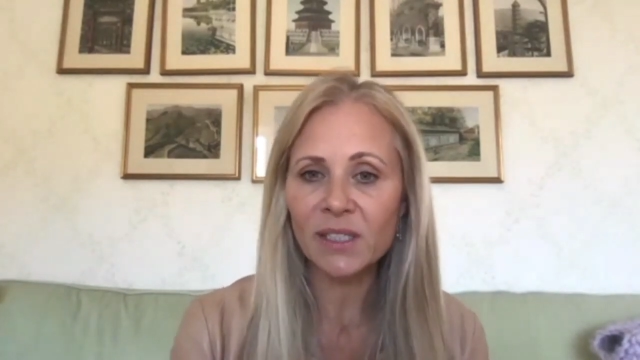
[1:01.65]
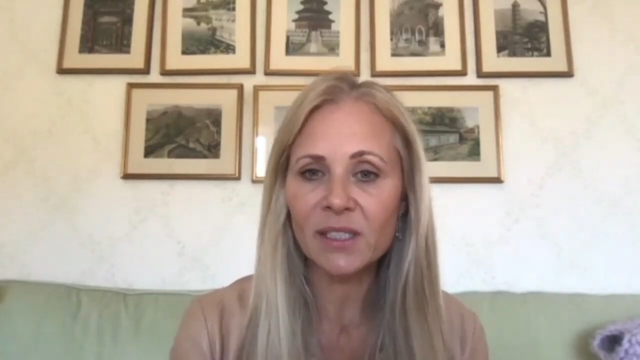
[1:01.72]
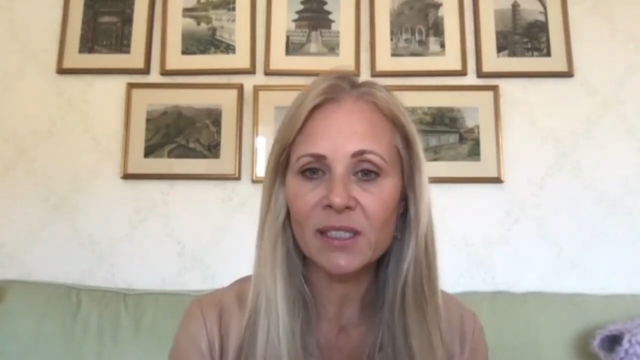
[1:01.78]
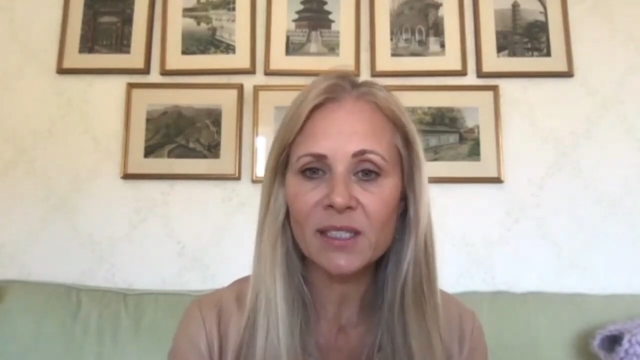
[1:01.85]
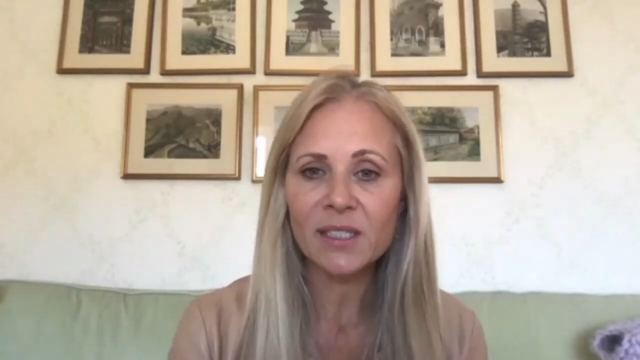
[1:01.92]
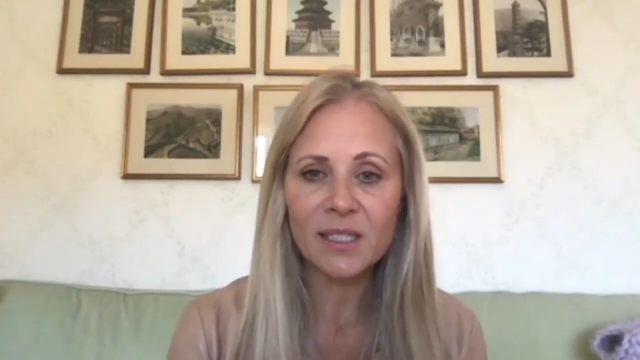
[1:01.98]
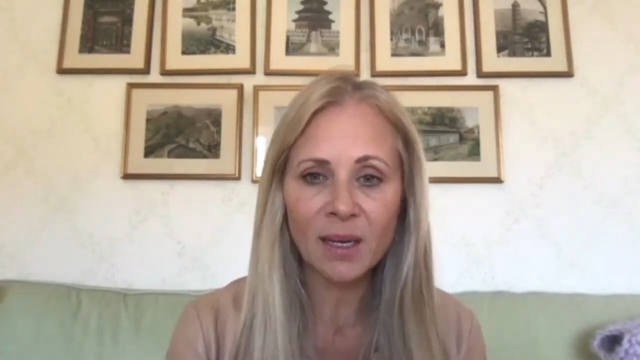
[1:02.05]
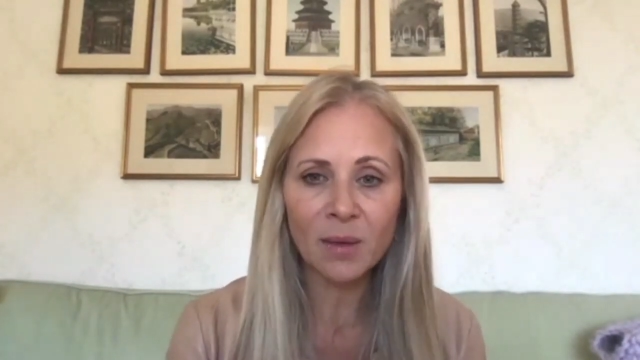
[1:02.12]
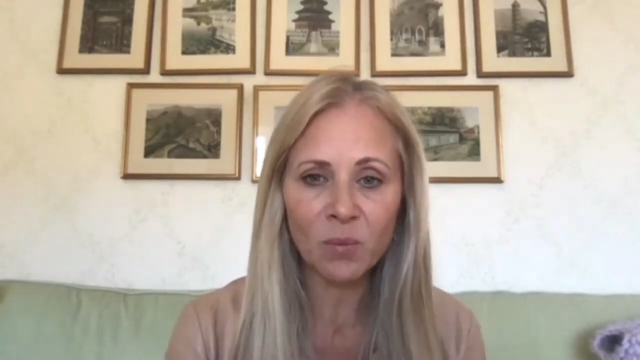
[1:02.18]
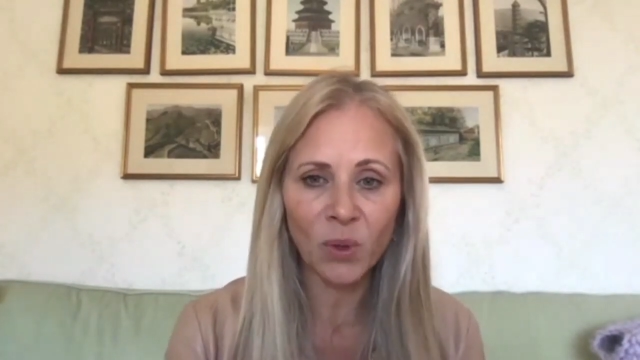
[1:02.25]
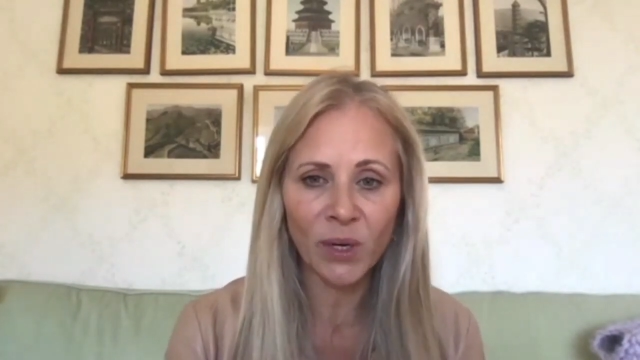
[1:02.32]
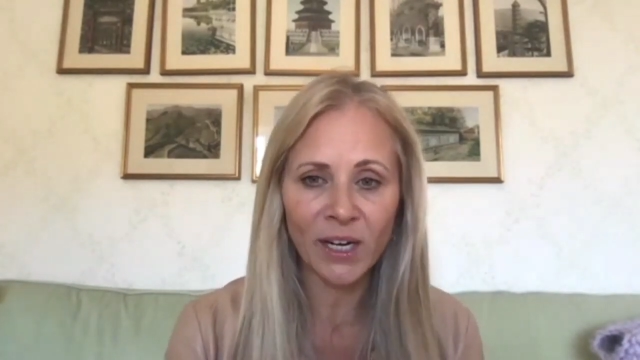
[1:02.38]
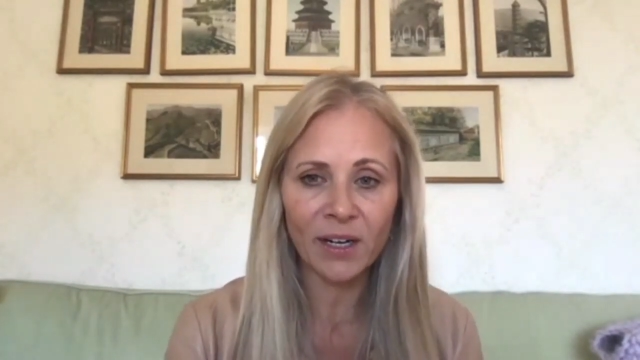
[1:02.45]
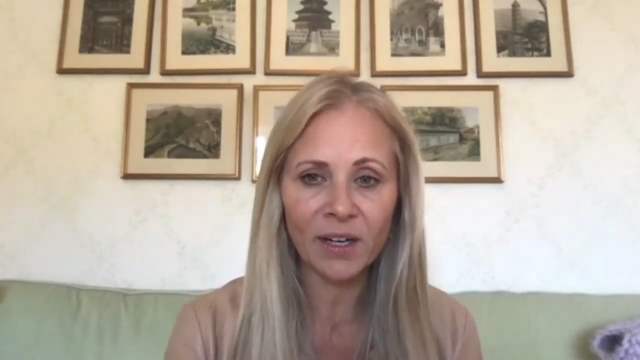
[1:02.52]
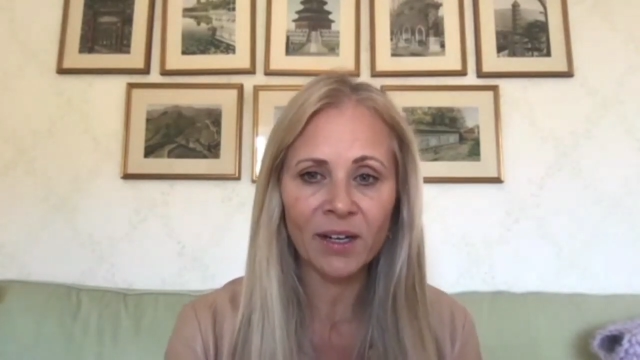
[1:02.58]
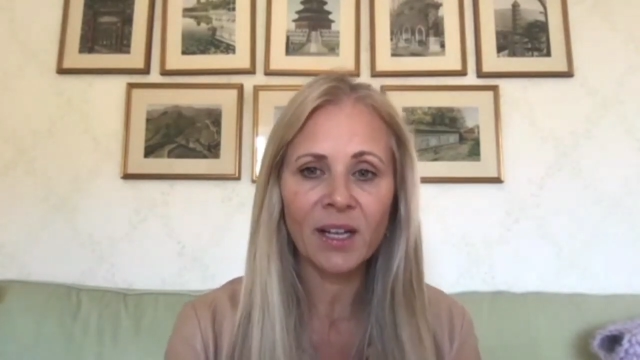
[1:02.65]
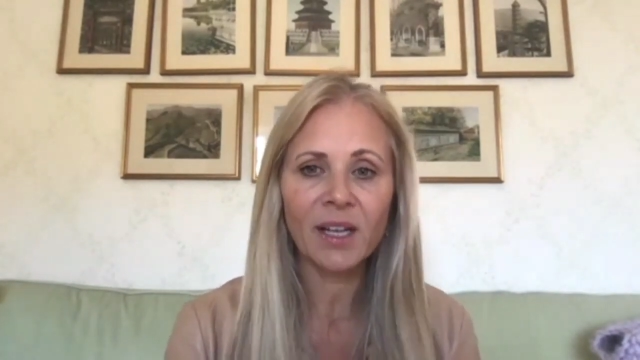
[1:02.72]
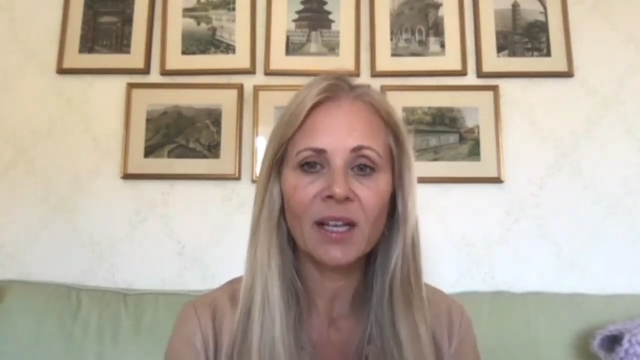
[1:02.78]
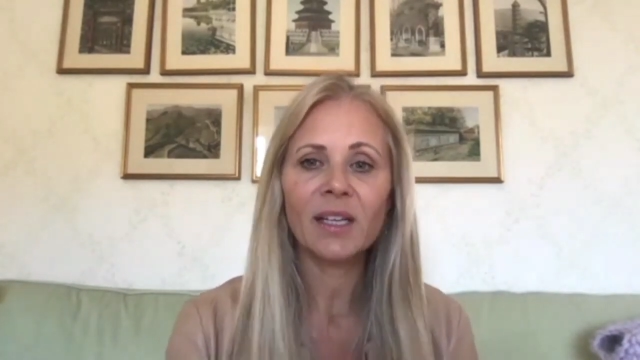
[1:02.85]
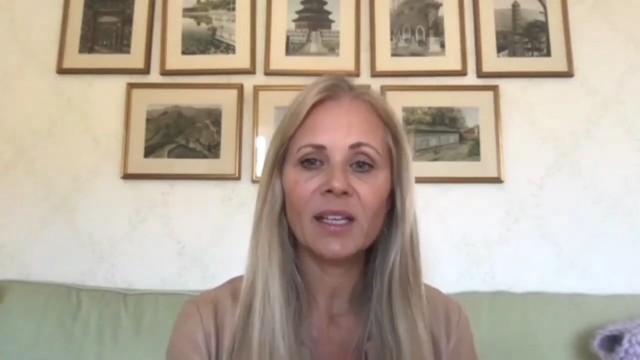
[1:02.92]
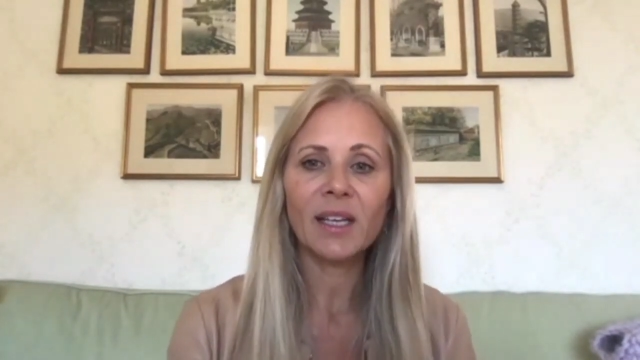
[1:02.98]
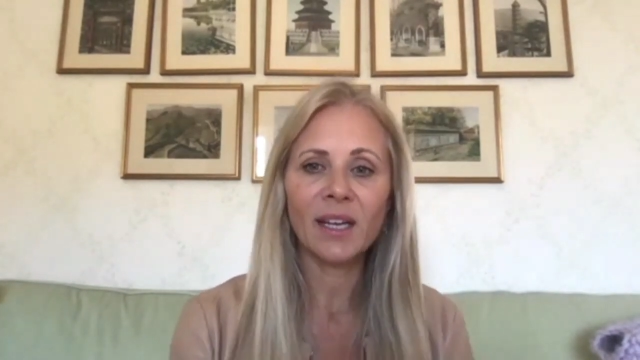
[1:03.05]
somewhere,
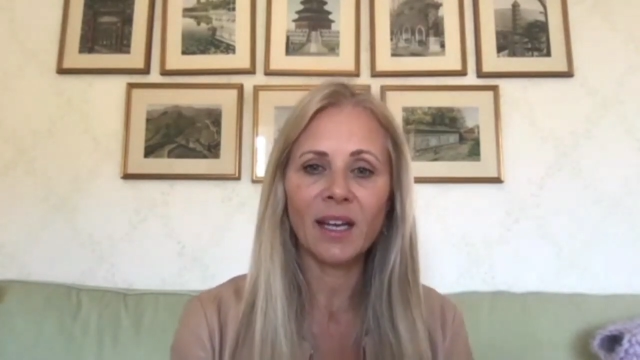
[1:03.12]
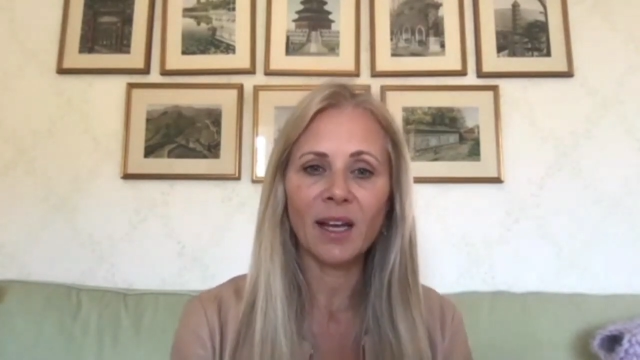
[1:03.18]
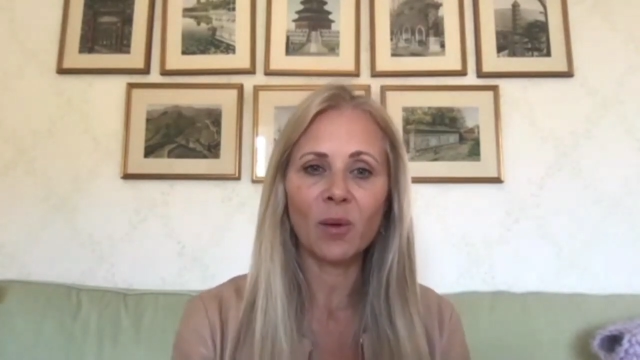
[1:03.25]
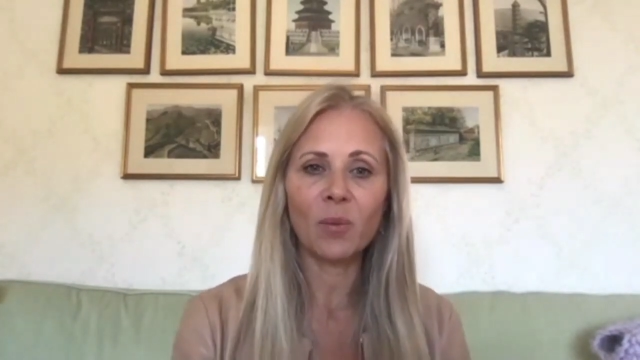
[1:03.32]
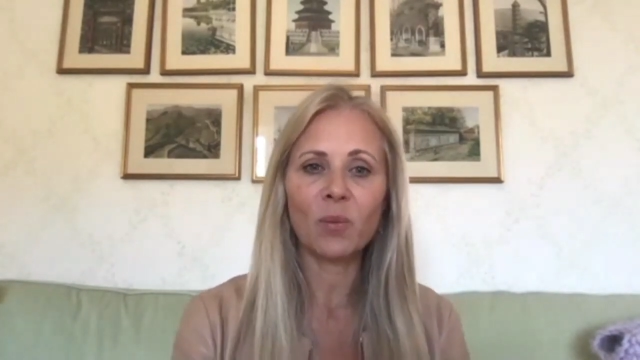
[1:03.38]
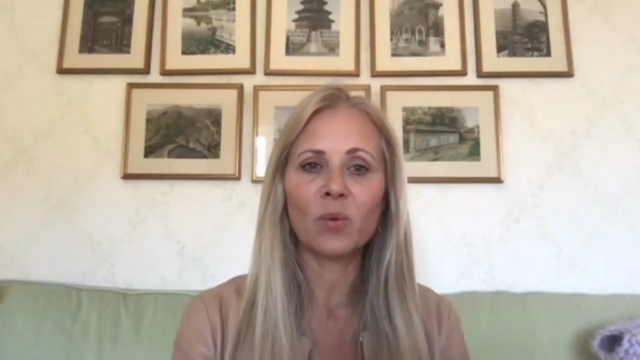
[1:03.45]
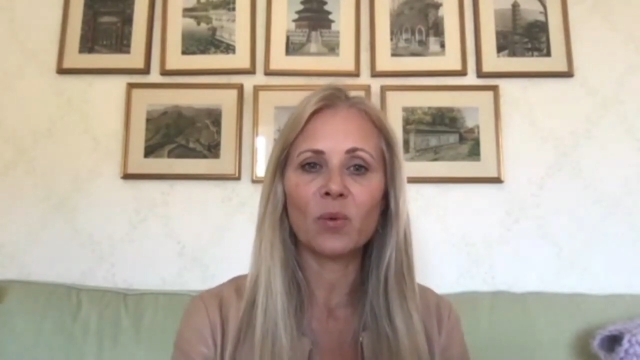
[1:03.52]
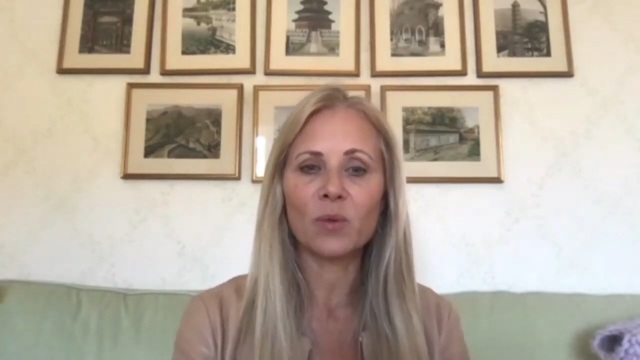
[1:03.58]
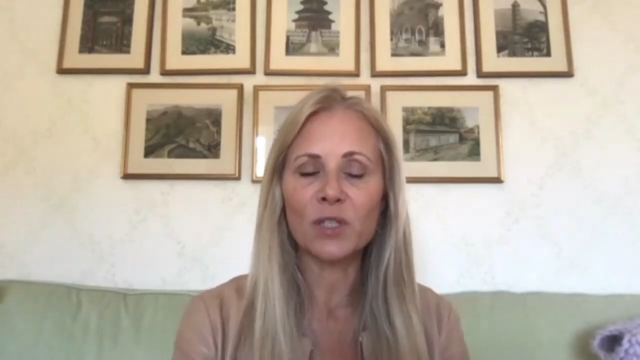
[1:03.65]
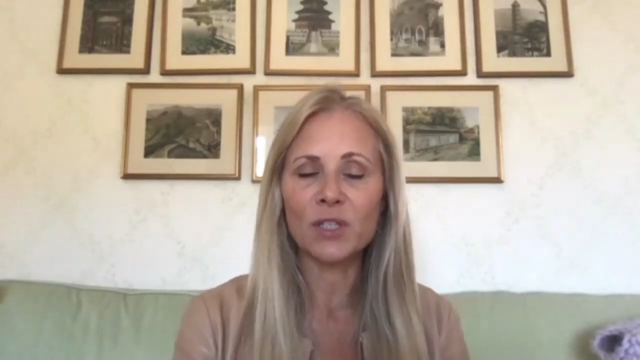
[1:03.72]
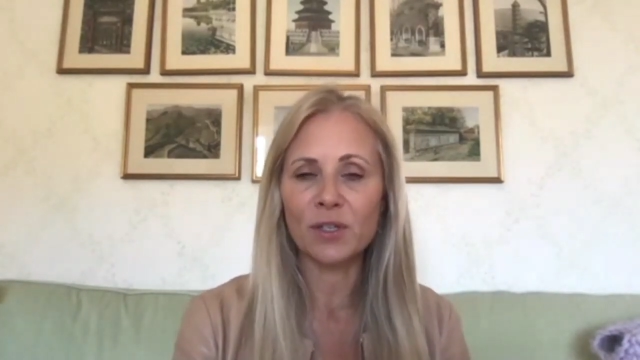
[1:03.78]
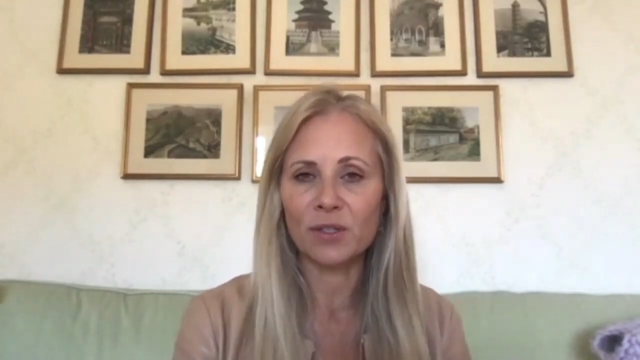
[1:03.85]
can help return